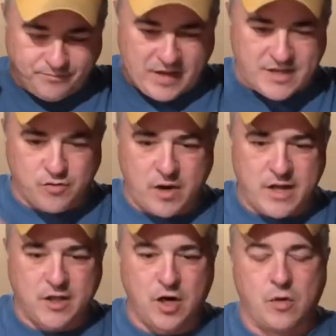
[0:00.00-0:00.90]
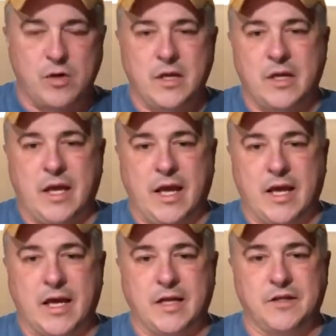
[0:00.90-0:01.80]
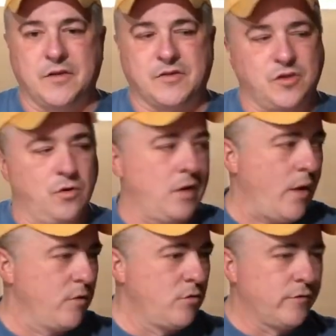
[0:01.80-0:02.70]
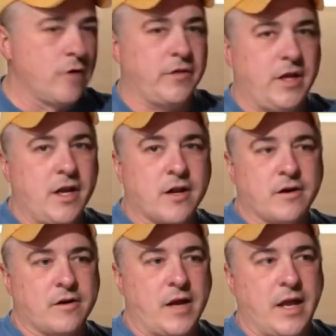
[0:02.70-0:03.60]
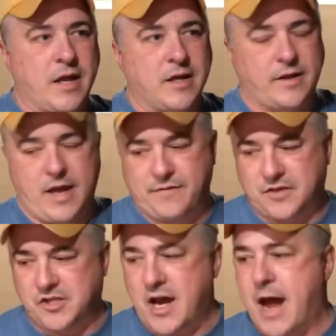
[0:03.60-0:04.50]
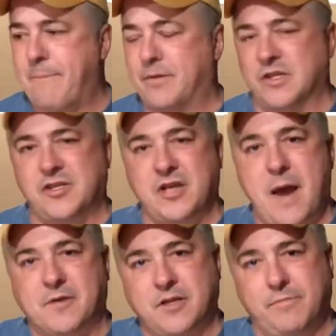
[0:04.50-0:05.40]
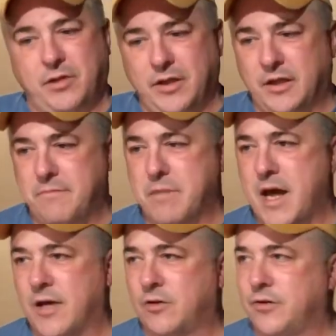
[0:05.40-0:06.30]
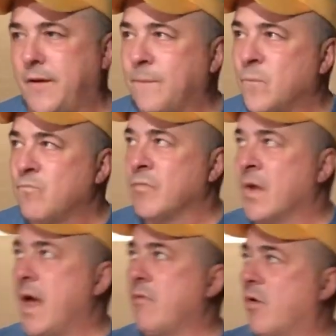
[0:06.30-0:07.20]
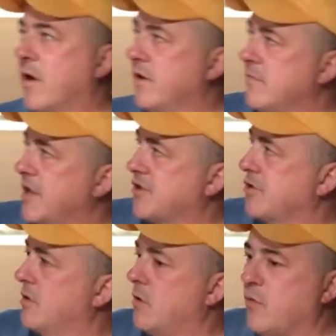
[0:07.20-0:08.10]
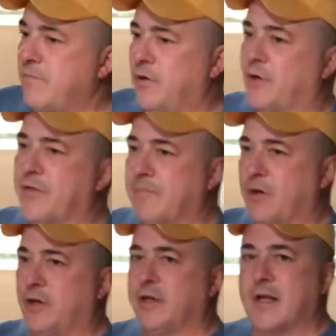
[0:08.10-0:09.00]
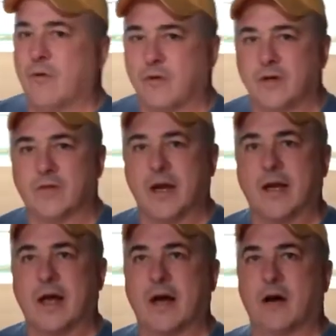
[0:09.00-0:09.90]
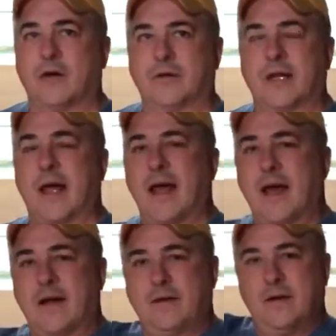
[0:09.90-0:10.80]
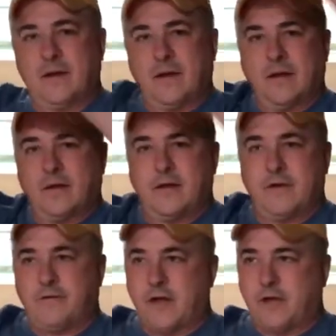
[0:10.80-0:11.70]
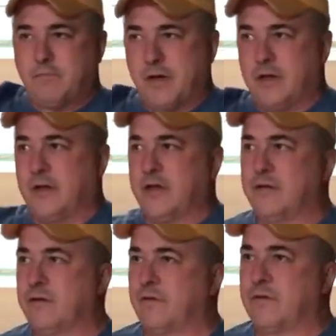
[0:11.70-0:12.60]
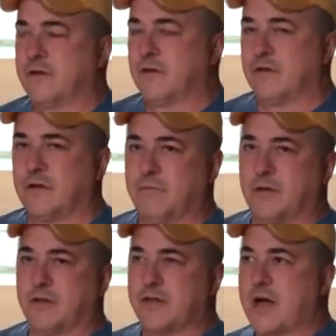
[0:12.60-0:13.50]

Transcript: that's where I go. And so now we moved over here, and I have the shop, but the shop's completely mangled. And we wanted to make sure that when we built the building that we're in right now, that I had the availability to build a